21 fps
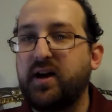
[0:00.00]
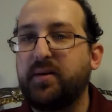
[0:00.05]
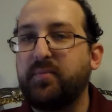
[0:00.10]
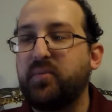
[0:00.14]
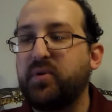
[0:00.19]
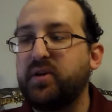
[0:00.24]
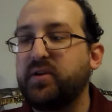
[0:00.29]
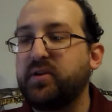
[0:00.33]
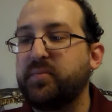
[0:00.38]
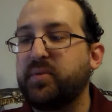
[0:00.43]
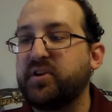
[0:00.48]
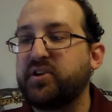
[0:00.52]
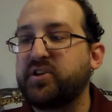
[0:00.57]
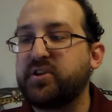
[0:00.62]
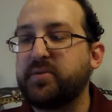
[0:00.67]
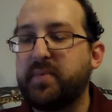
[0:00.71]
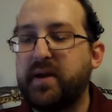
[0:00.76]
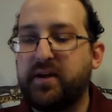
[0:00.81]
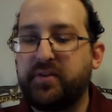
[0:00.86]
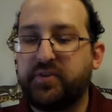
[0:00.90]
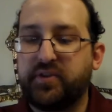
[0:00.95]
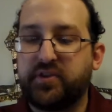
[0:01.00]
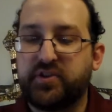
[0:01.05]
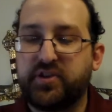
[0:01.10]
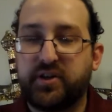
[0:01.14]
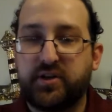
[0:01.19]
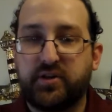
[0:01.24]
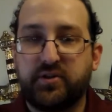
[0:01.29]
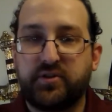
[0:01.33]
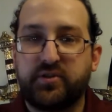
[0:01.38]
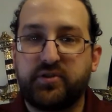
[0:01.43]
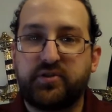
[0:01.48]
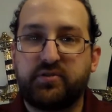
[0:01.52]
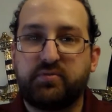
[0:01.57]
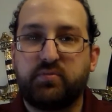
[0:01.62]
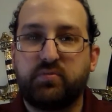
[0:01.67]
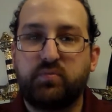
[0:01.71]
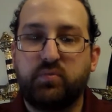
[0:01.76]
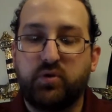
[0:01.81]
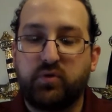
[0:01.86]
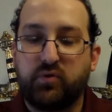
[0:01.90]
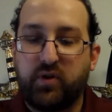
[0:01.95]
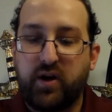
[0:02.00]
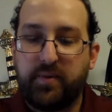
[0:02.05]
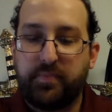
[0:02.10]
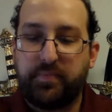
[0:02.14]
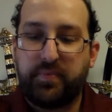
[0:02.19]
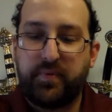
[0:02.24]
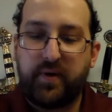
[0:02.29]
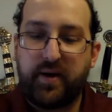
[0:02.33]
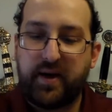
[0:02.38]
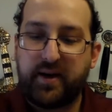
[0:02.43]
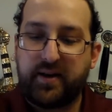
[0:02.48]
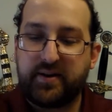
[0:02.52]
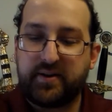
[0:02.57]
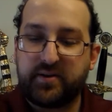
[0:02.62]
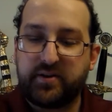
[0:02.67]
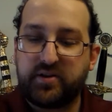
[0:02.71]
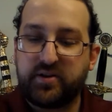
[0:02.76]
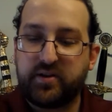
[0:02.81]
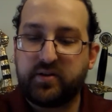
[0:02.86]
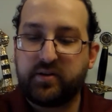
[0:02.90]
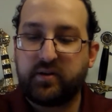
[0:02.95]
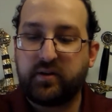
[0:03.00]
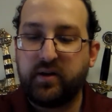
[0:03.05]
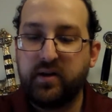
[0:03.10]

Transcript: When you punched them out, the stickers would rip, and